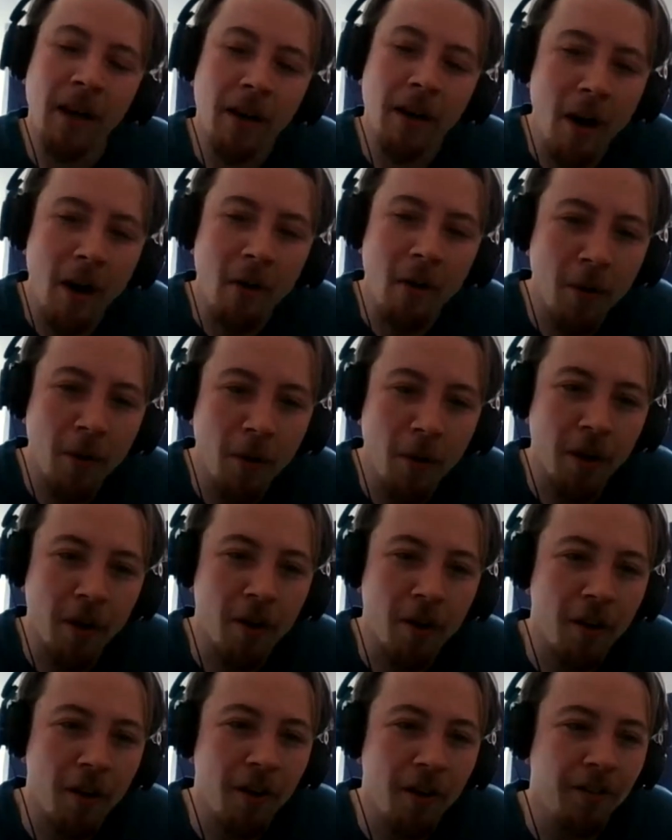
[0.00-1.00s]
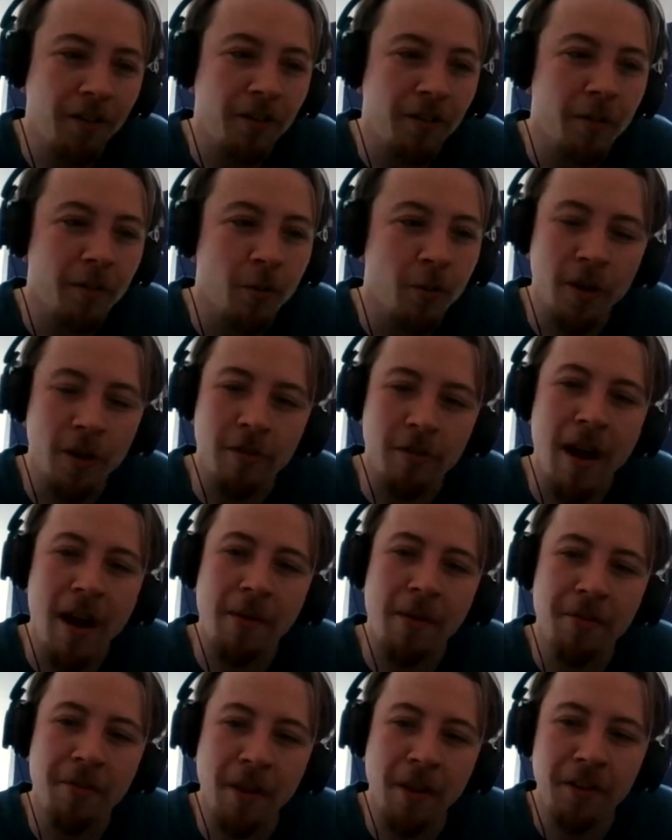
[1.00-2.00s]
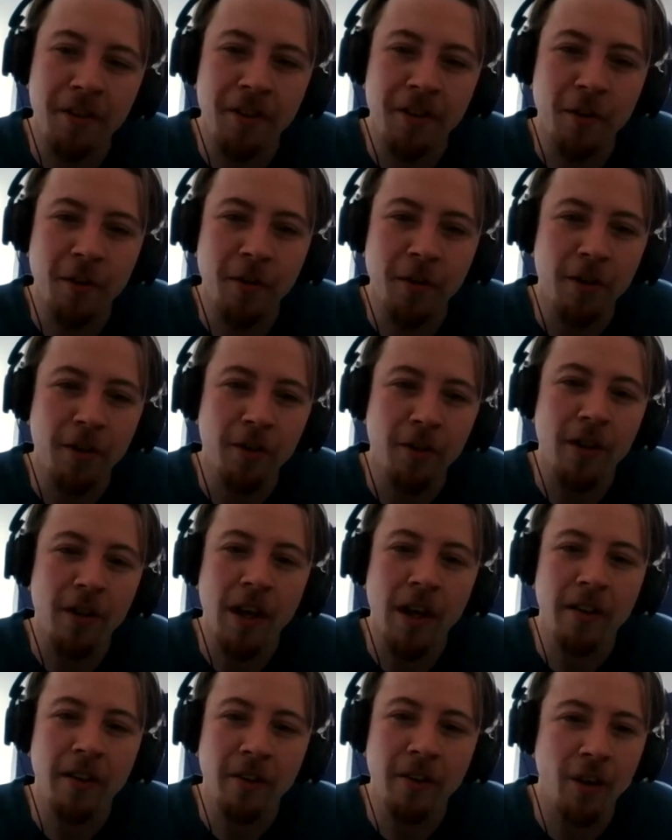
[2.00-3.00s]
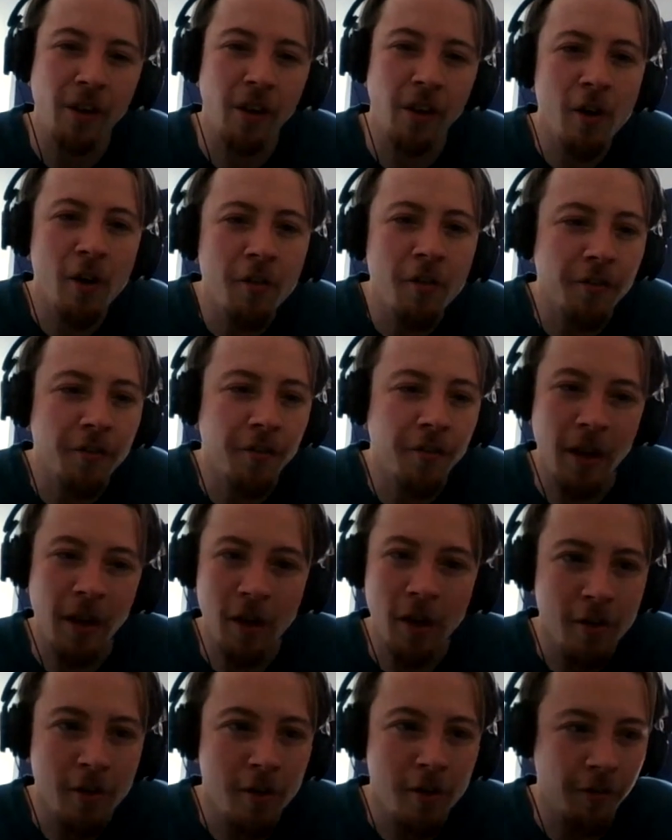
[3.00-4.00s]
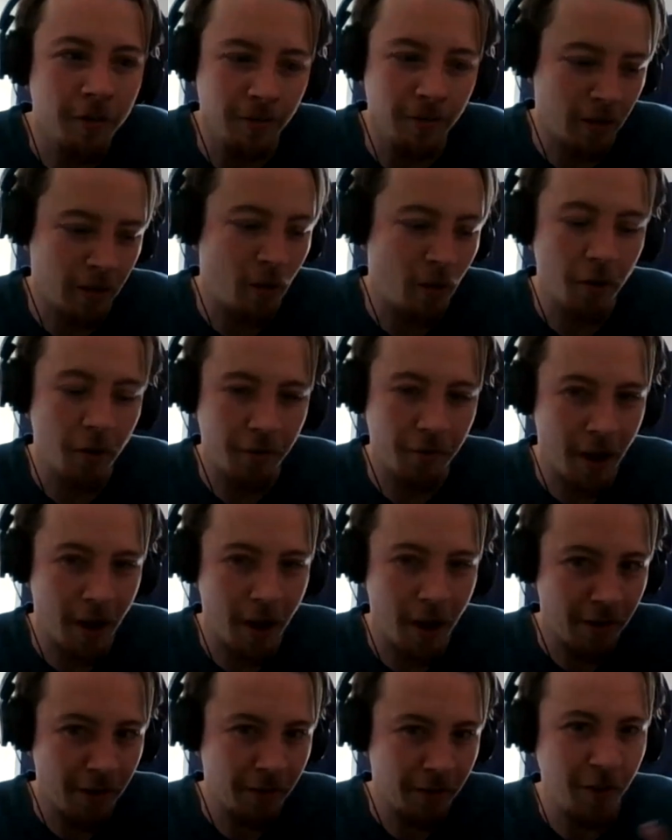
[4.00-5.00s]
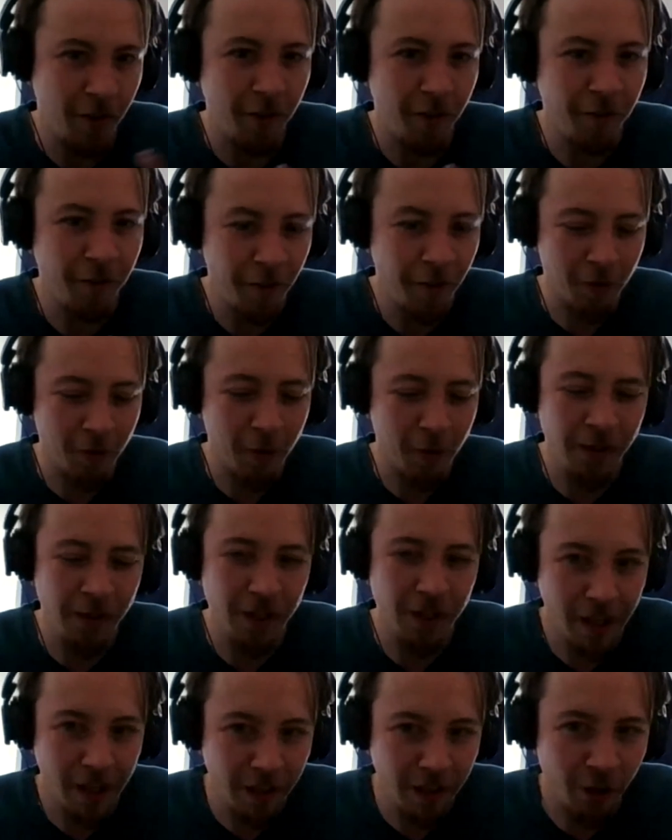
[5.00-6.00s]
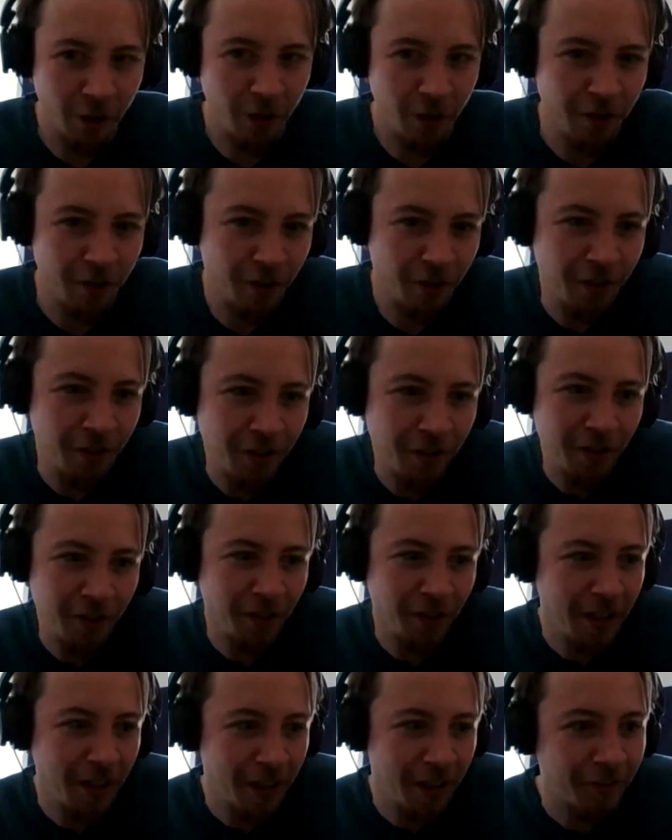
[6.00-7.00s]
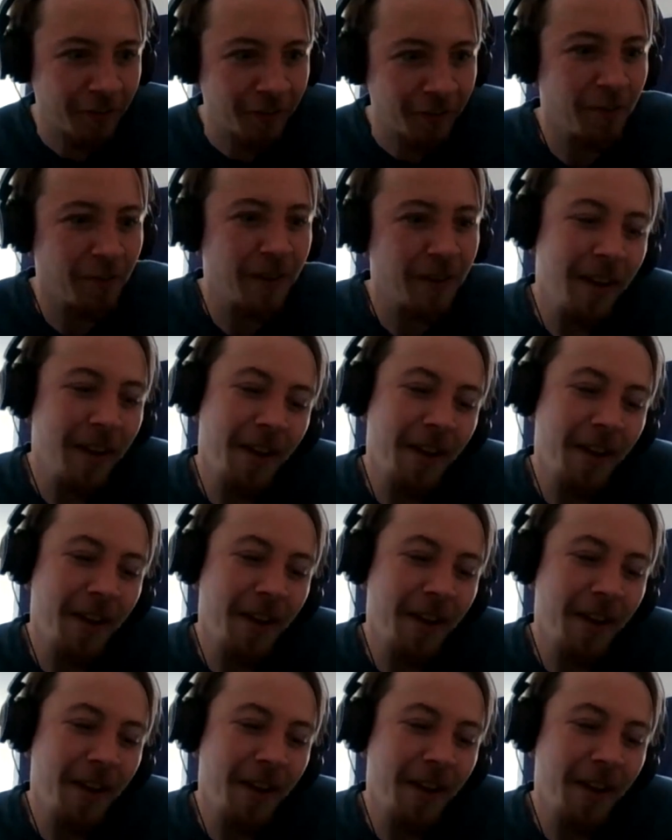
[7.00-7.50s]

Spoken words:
I want to work on more crime thrillers. I want to do that because I love Godfather and stuff. Quite generic choices you'll hear from me.